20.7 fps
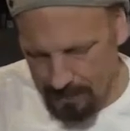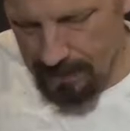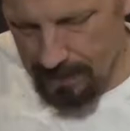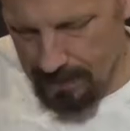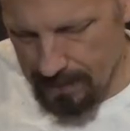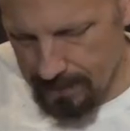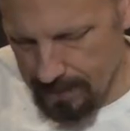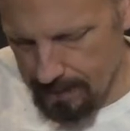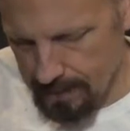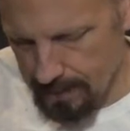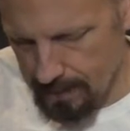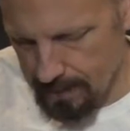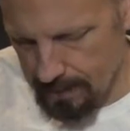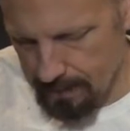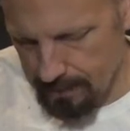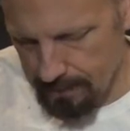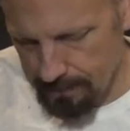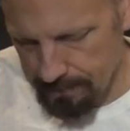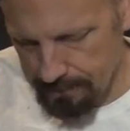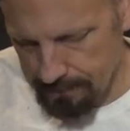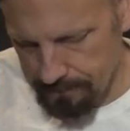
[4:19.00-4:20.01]

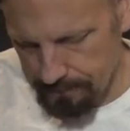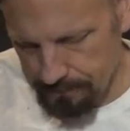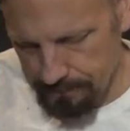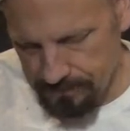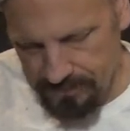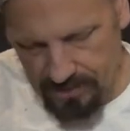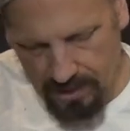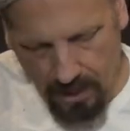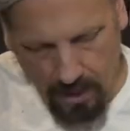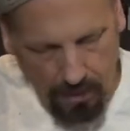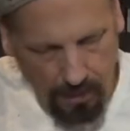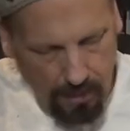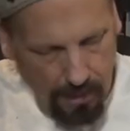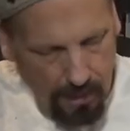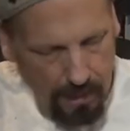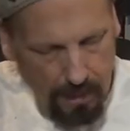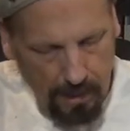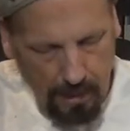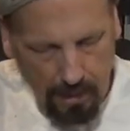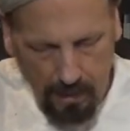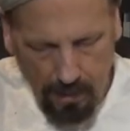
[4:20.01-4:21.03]
So
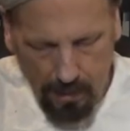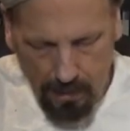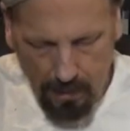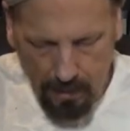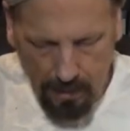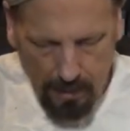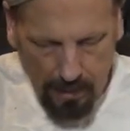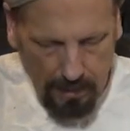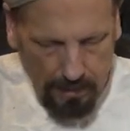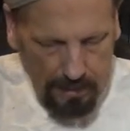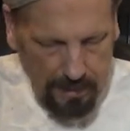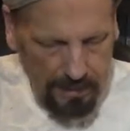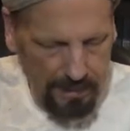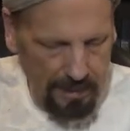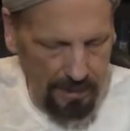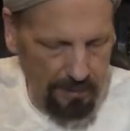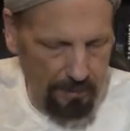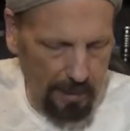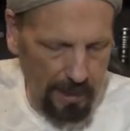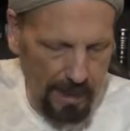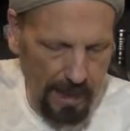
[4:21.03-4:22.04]
this
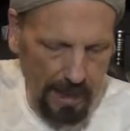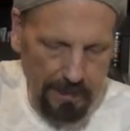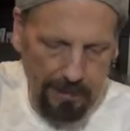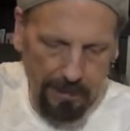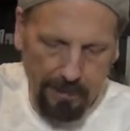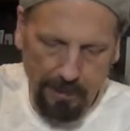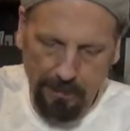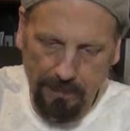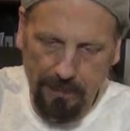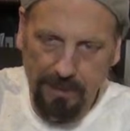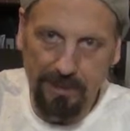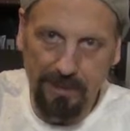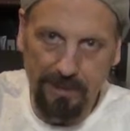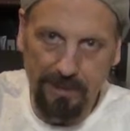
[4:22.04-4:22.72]
is what I do.